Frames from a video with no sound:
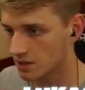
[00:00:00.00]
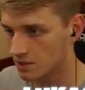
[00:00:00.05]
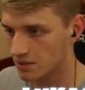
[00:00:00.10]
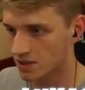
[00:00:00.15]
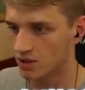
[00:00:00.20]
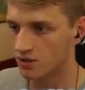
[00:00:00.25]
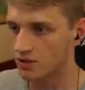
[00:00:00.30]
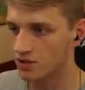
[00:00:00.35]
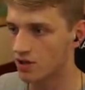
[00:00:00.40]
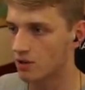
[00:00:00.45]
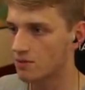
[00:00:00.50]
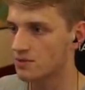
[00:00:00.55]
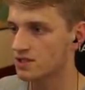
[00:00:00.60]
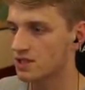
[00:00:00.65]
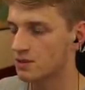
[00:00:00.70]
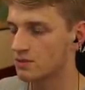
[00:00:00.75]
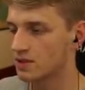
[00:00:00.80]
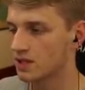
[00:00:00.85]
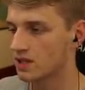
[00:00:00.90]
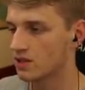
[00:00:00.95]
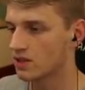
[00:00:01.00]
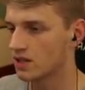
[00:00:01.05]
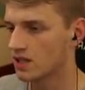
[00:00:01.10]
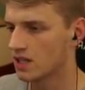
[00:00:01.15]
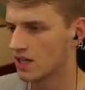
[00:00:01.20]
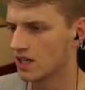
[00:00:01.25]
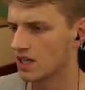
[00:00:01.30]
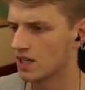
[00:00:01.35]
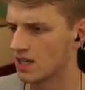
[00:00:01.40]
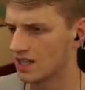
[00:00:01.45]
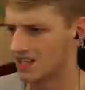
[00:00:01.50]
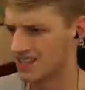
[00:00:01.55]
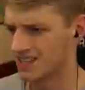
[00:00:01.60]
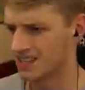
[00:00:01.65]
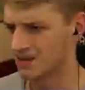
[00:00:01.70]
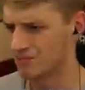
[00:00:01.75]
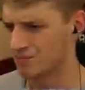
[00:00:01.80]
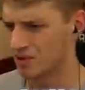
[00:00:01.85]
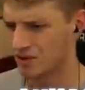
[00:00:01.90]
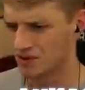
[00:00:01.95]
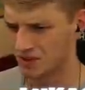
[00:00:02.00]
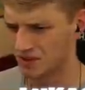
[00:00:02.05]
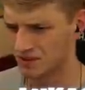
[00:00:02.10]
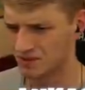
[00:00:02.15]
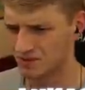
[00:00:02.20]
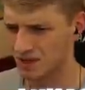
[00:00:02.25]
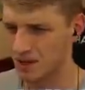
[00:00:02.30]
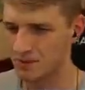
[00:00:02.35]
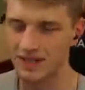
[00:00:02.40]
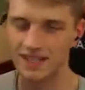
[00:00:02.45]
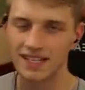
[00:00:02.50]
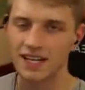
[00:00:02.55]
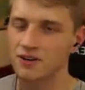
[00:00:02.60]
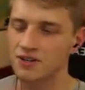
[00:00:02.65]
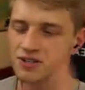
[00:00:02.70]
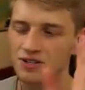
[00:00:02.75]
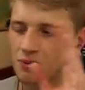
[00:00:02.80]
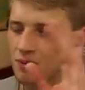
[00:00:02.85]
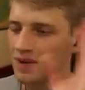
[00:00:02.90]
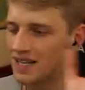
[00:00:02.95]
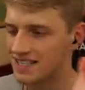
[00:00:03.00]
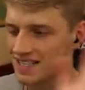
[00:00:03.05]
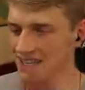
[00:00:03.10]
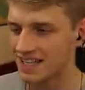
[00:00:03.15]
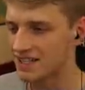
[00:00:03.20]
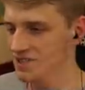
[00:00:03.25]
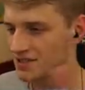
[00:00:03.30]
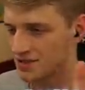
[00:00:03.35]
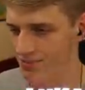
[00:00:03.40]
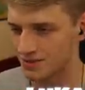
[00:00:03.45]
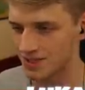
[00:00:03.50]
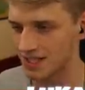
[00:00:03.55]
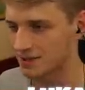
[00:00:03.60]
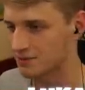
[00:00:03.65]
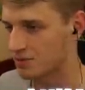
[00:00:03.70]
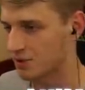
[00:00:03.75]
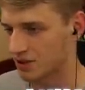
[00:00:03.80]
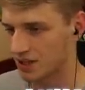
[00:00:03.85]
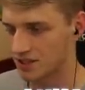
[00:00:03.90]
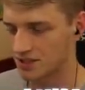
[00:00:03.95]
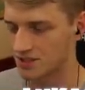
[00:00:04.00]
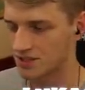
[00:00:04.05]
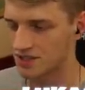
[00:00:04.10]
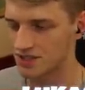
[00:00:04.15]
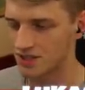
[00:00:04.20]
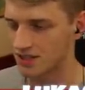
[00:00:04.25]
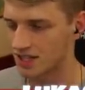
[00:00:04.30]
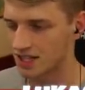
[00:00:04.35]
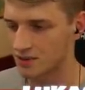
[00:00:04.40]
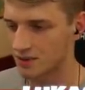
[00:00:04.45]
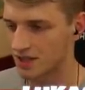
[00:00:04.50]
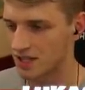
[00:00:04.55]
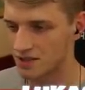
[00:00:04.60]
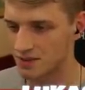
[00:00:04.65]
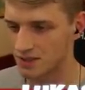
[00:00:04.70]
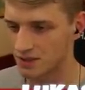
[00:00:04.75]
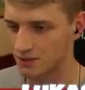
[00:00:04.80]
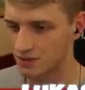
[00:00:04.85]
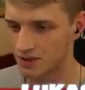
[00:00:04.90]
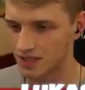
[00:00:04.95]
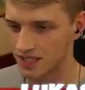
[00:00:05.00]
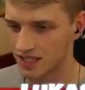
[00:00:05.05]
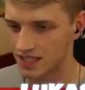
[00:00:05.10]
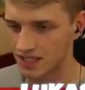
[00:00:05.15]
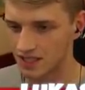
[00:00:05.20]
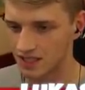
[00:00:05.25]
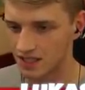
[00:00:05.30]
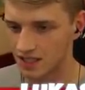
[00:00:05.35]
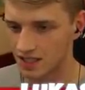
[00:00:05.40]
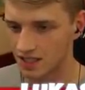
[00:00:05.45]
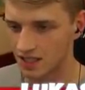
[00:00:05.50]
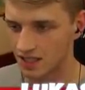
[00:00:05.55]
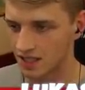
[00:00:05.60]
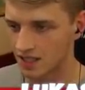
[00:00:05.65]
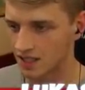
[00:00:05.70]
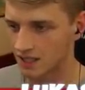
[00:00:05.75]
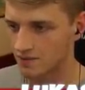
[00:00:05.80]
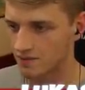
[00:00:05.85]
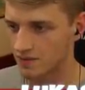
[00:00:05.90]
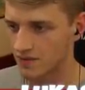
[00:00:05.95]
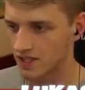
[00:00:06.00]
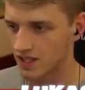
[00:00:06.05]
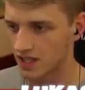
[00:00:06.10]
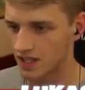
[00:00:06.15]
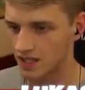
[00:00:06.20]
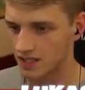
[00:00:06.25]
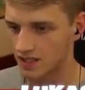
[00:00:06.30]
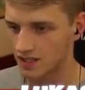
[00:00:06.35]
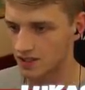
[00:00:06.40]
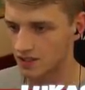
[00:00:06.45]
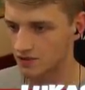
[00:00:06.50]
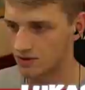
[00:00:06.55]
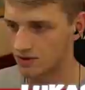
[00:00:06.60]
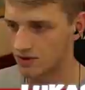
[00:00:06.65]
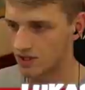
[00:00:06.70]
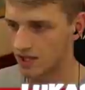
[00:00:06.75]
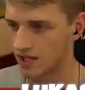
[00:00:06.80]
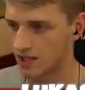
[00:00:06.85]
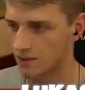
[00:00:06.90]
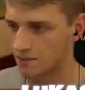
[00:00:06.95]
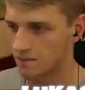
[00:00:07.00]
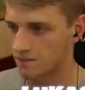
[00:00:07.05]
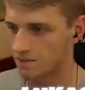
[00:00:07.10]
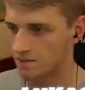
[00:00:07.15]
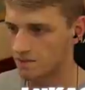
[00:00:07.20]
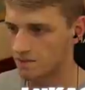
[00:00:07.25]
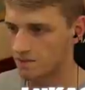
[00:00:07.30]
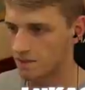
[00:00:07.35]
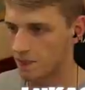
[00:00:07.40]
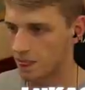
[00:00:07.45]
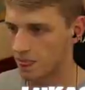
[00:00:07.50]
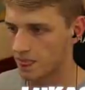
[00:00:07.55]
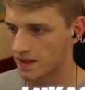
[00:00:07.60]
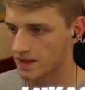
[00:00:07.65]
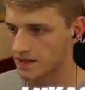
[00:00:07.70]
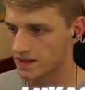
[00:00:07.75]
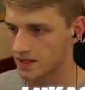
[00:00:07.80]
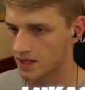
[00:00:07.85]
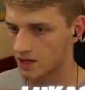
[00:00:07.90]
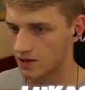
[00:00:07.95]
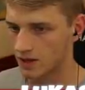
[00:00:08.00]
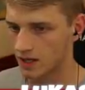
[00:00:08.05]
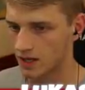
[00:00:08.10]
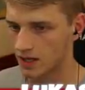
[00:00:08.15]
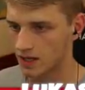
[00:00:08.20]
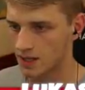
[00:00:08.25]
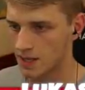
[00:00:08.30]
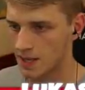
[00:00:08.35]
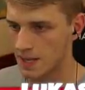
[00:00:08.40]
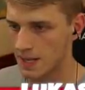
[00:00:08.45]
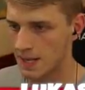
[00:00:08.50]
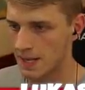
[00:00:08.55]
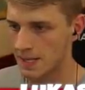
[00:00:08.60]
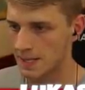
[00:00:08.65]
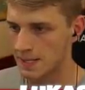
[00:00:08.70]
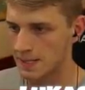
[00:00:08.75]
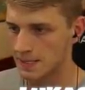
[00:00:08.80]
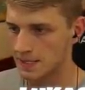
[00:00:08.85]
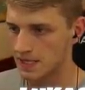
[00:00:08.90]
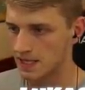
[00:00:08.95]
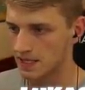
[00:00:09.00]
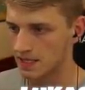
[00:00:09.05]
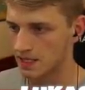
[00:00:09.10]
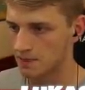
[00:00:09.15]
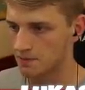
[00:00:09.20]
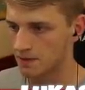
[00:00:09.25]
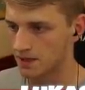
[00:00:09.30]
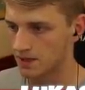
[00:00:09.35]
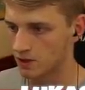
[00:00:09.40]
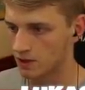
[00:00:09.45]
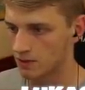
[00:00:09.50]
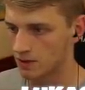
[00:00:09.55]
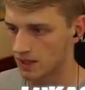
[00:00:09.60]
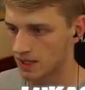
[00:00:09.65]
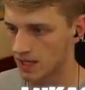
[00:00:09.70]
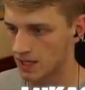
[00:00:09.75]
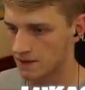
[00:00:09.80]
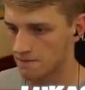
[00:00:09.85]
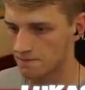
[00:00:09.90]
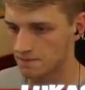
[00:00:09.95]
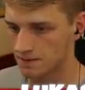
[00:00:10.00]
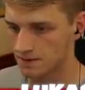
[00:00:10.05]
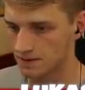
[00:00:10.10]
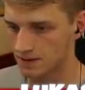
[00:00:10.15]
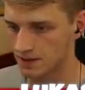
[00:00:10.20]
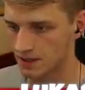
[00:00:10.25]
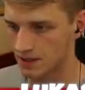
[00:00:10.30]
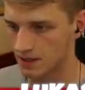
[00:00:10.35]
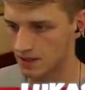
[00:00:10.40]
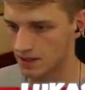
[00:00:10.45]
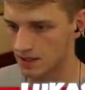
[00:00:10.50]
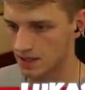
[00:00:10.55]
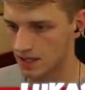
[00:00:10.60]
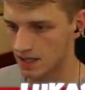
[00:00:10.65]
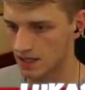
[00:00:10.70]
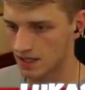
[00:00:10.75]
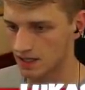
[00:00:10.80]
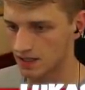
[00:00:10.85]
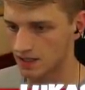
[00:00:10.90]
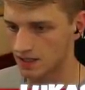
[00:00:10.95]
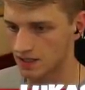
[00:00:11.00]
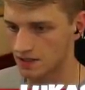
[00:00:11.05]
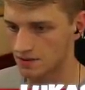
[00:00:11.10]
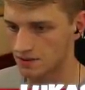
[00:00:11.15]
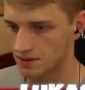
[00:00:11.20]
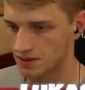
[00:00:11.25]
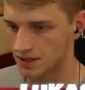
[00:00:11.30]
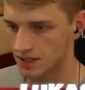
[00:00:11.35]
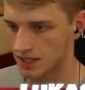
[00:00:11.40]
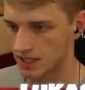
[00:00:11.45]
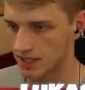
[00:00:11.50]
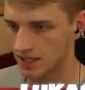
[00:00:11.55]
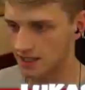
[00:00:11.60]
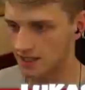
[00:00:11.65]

let me know in the comments down below. Um, but for the, I mean, there are so many stages to get the Pokemon jersey on anyway, so we don't really need it. Uh, I need to do it today. So, uh, yeah, let me know about that. Other than that, I guess we'll, uh,